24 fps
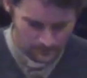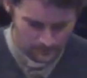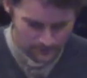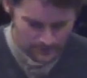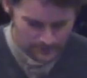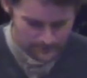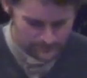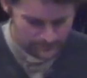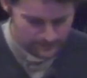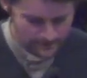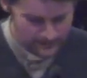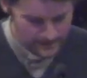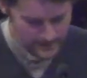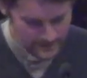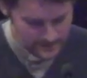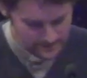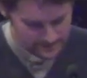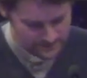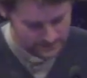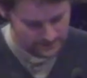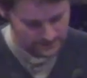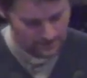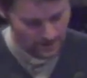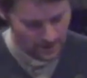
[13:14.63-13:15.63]
with
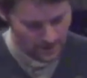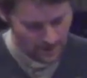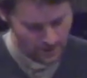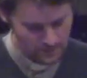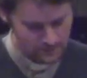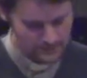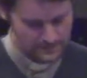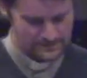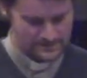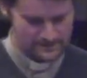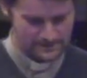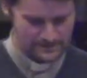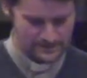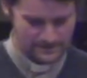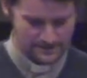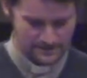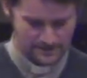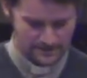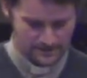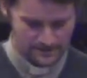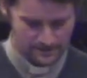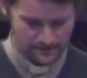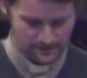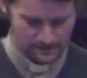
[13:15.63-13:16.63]
this holy
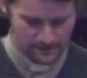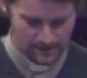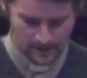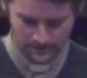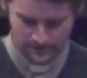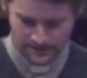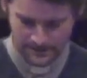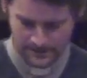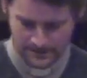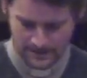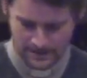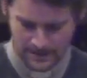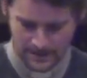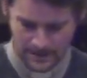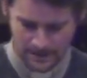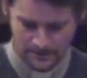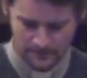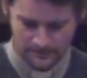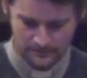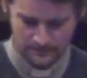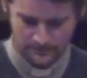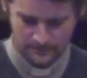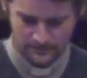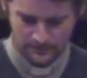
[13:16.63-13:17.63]
city coming
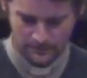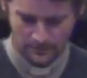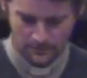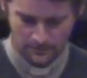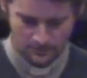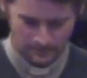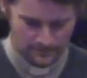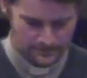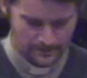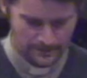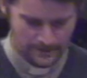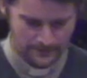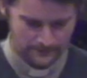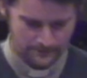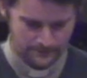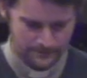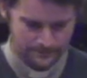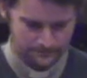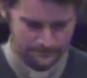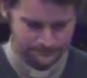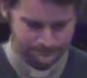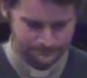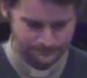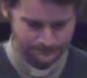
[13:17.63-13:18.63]
down from
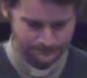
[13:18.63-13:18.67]
heaven.